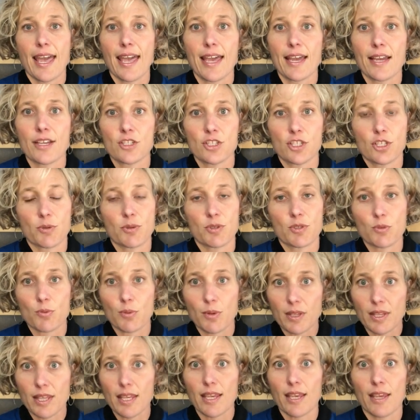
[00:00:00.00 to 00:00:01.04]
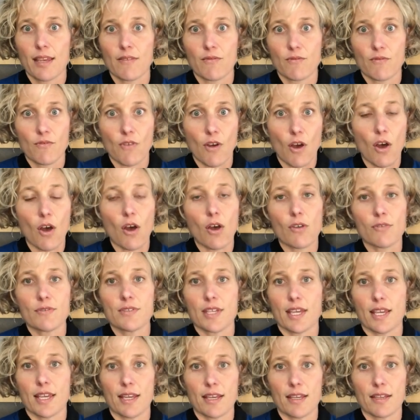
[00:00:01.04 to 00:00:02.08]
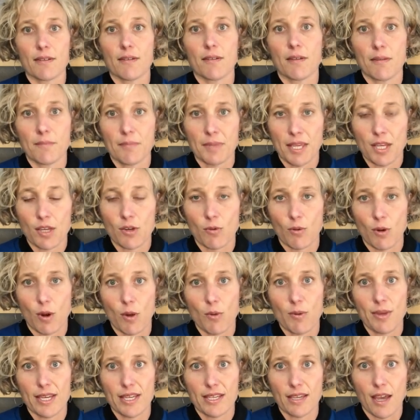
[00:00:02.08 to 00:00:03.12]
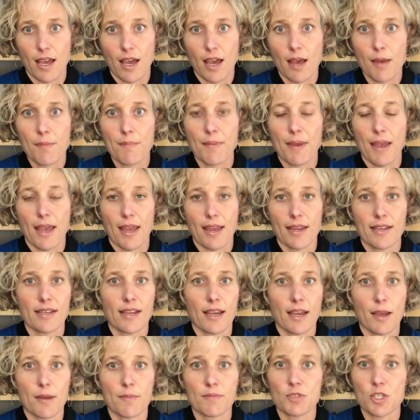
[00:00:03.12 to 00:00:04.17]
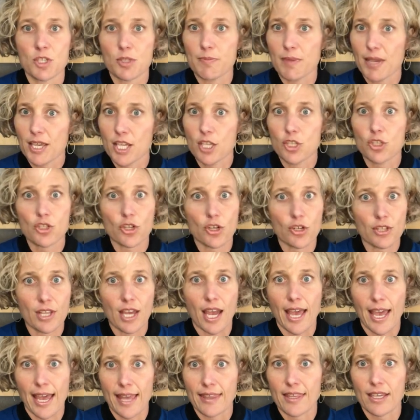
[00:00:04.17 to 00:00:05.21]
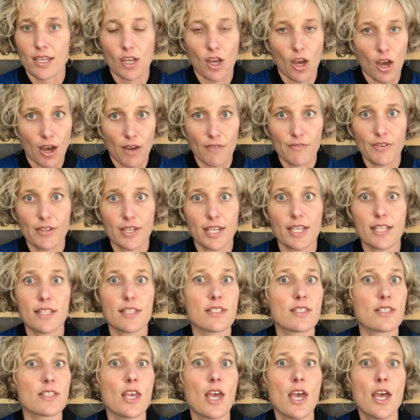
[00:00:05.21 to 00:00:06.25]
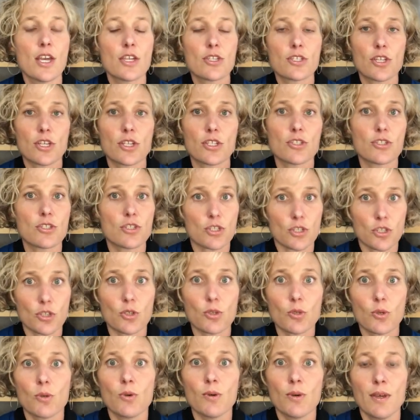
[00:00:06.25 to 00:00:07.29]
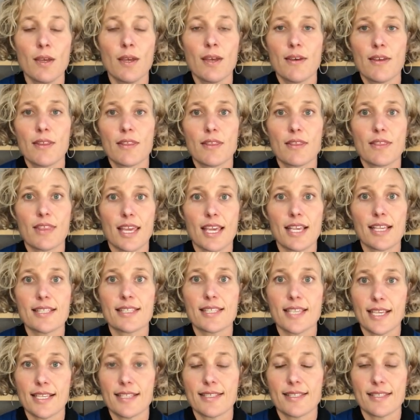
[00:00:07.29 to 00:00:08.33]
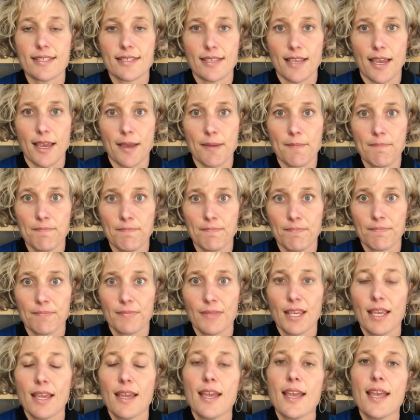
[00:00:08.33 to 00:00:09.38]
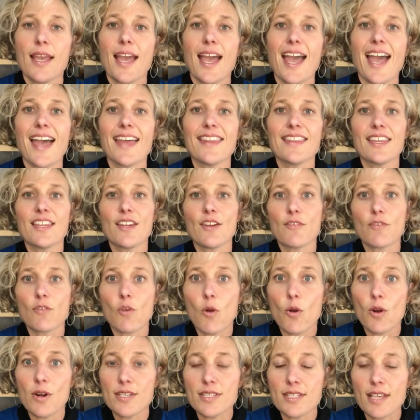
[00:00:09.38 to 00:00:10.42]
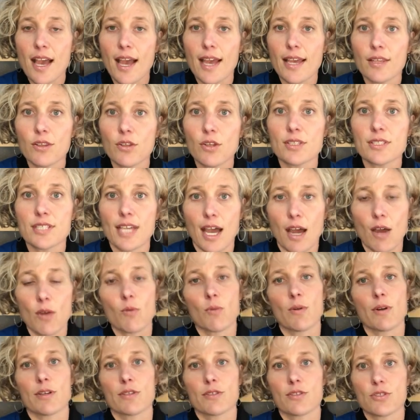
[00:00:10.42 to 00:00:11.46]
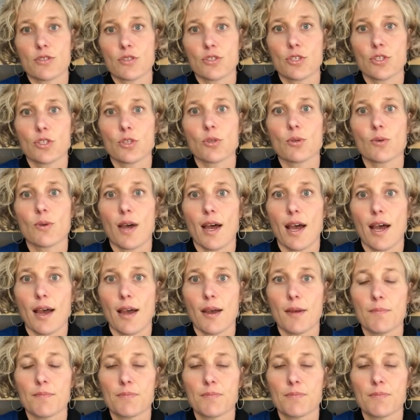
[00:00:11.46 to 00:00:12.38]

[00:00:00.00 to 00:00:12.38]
and she was really involved in me growing up and just making sure that I had the confidence to do things in STEM. And then, of course, I looked outwards to